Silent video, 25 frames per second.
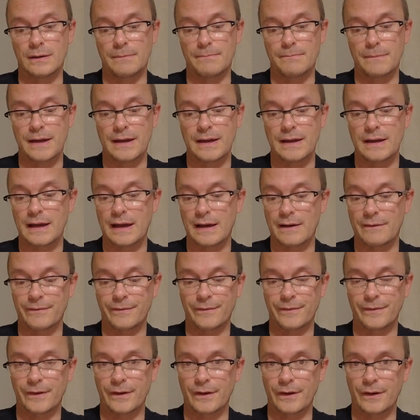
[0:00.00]
may have
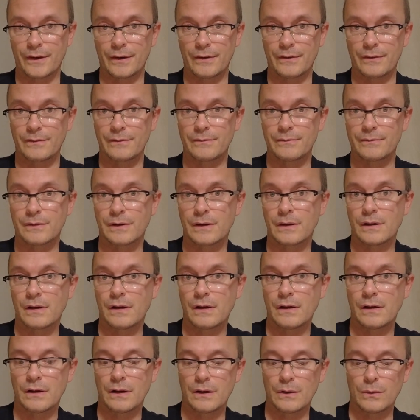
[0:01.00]

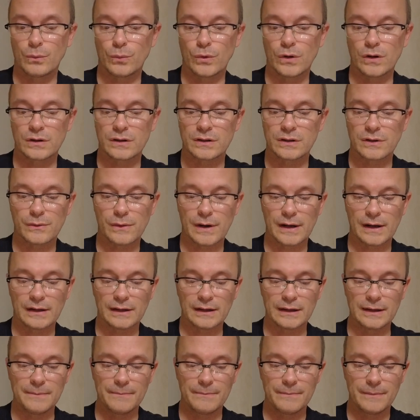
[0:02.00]
worked
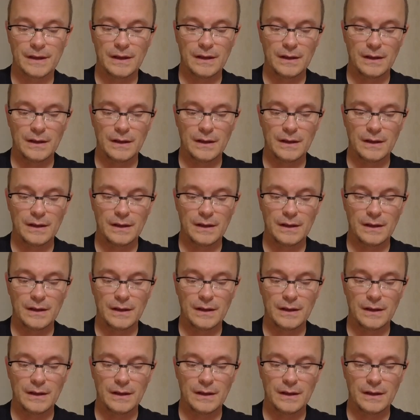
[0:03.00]
correctly.